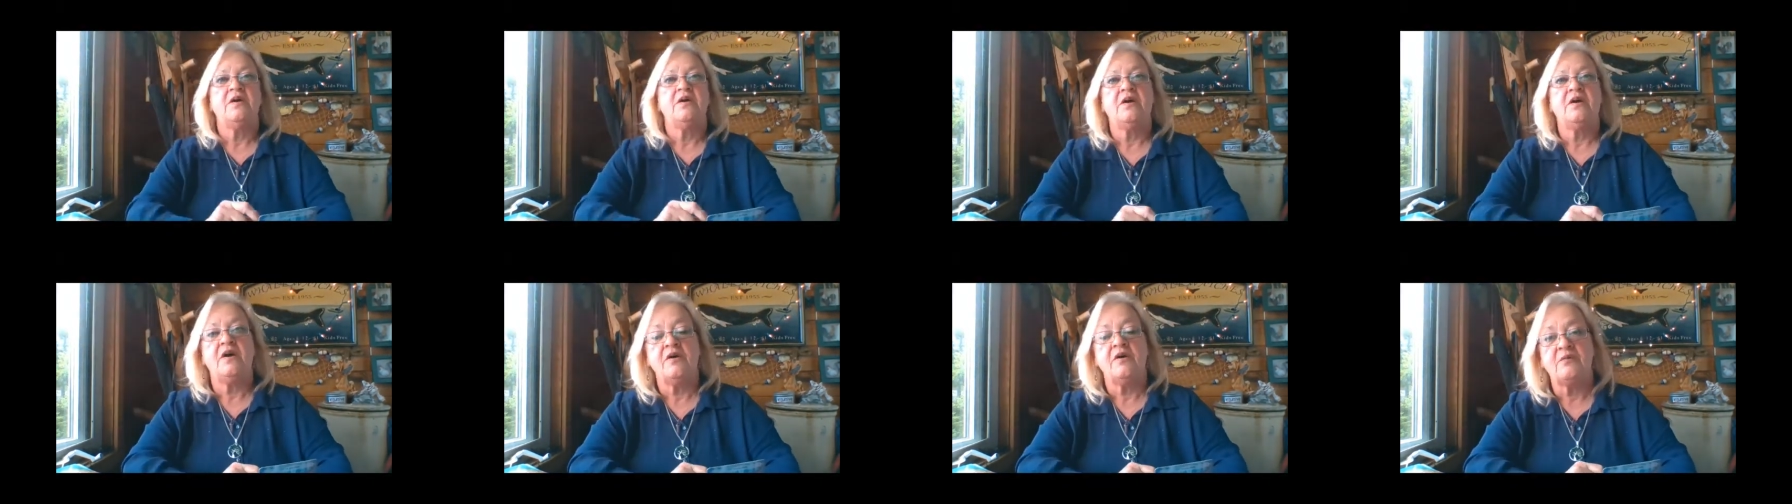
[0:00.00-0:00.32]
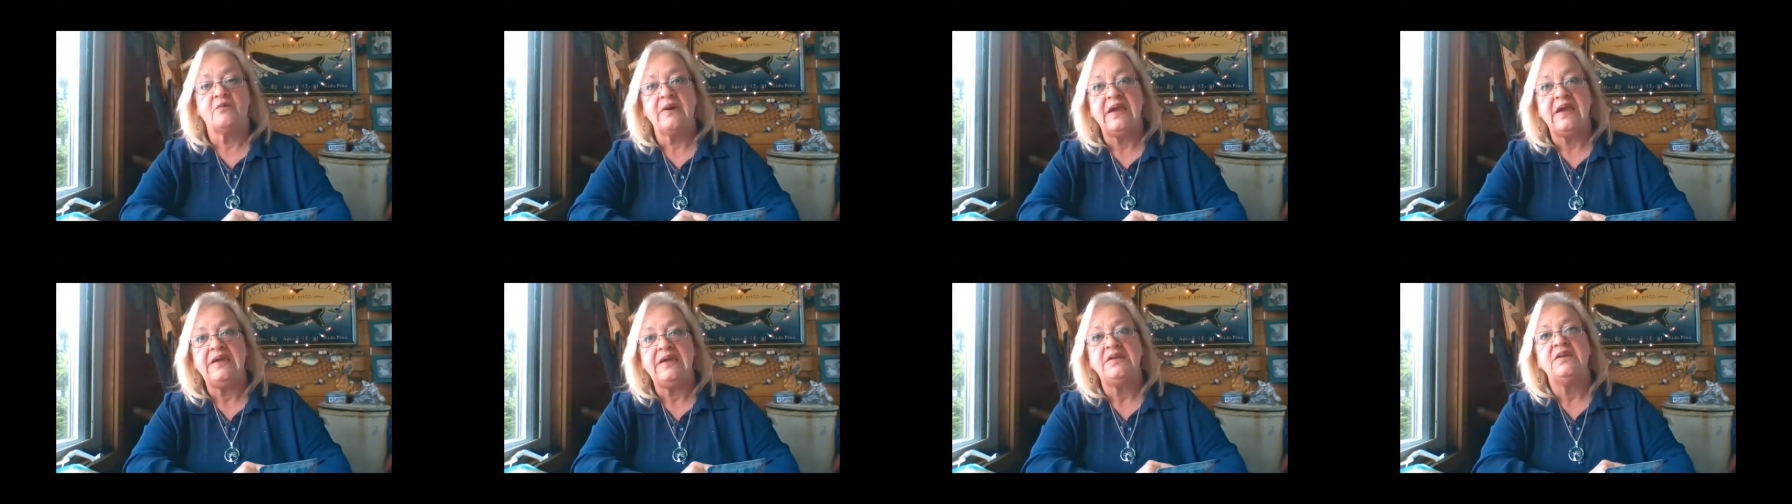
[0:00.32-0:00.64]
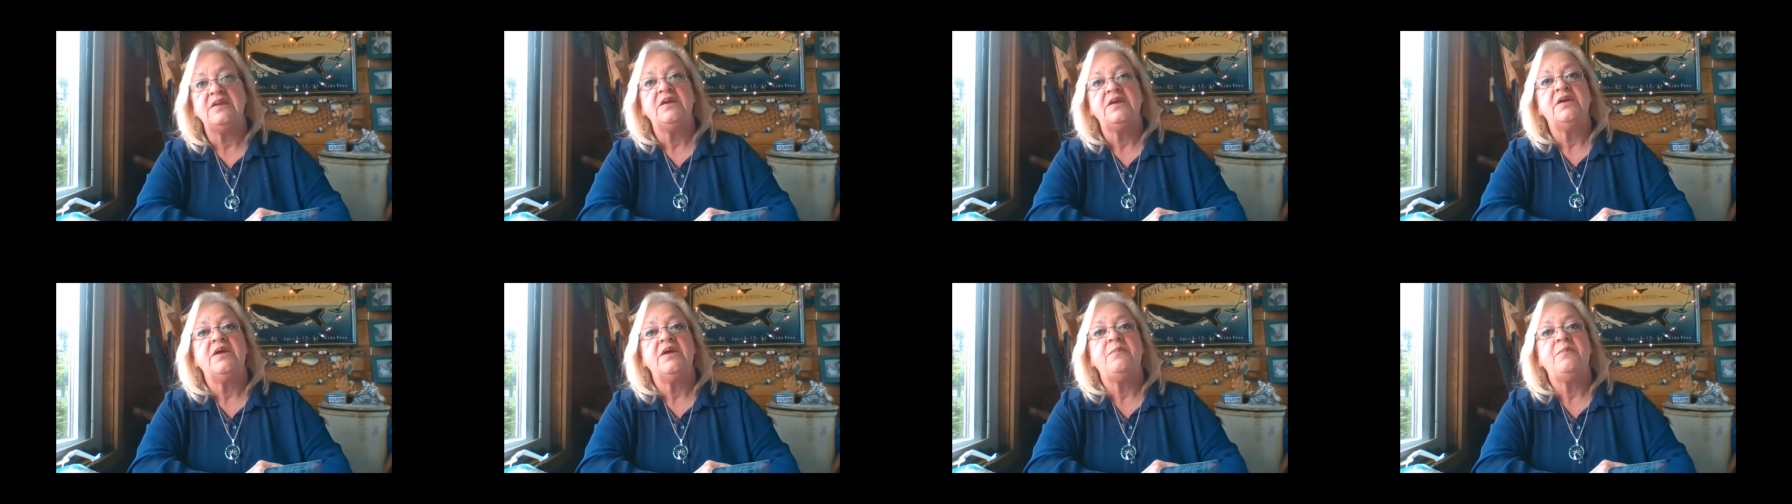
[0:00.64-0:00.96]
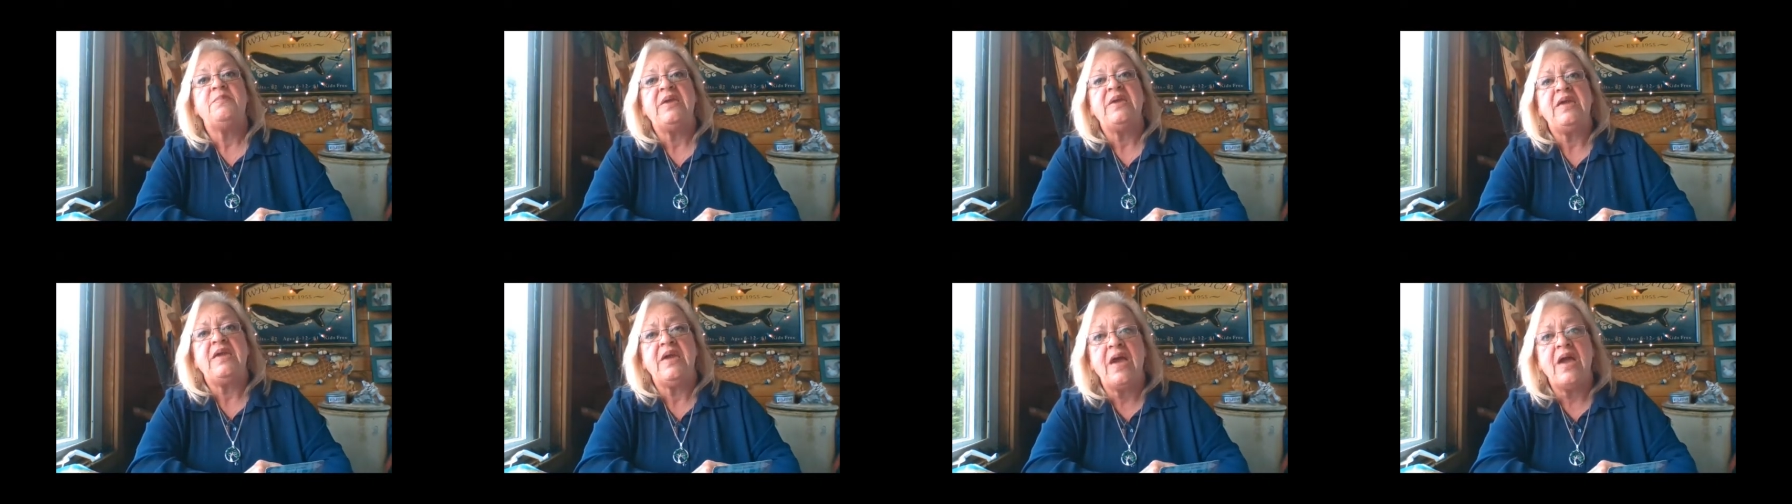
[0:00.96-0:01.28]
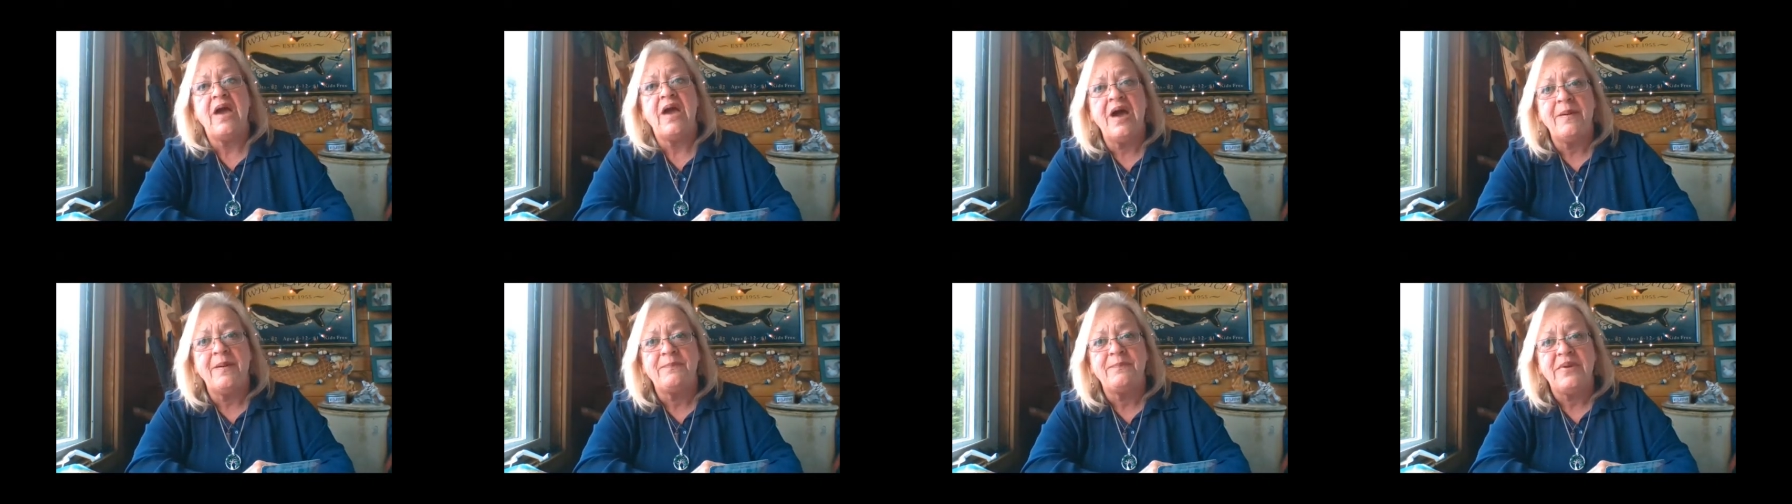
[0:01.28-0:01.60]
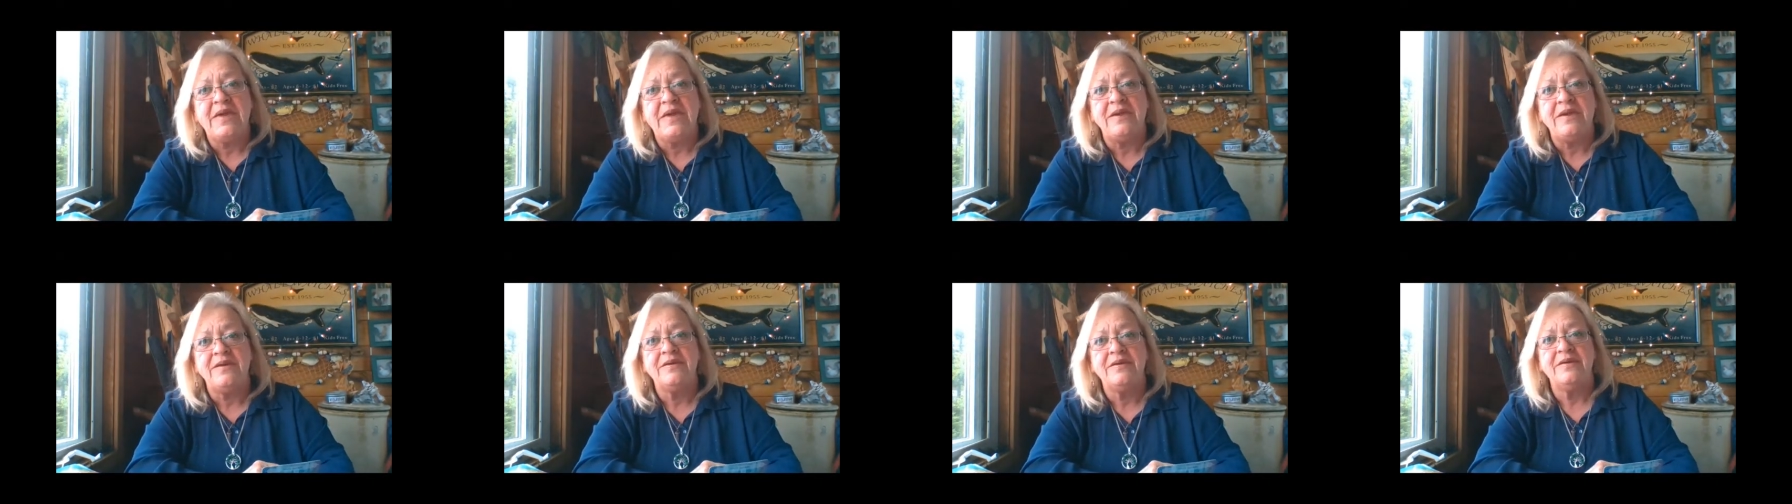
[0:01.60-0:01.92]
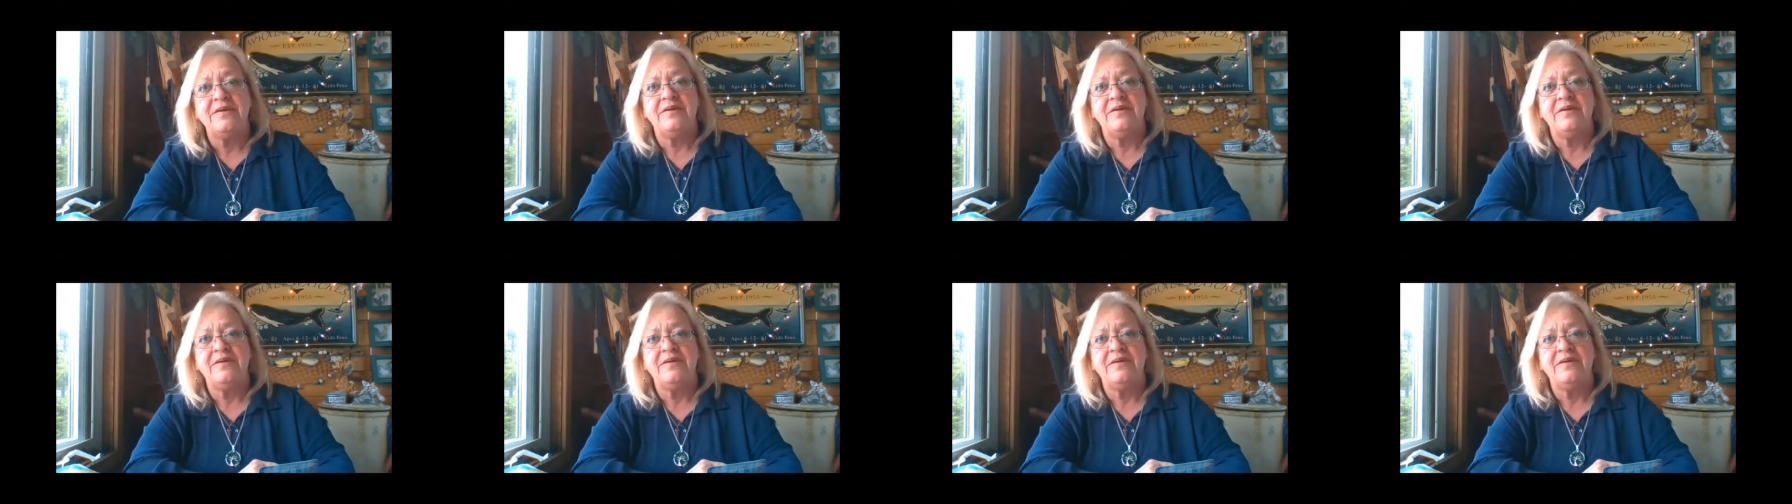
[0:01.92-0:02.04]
All right? Be happy.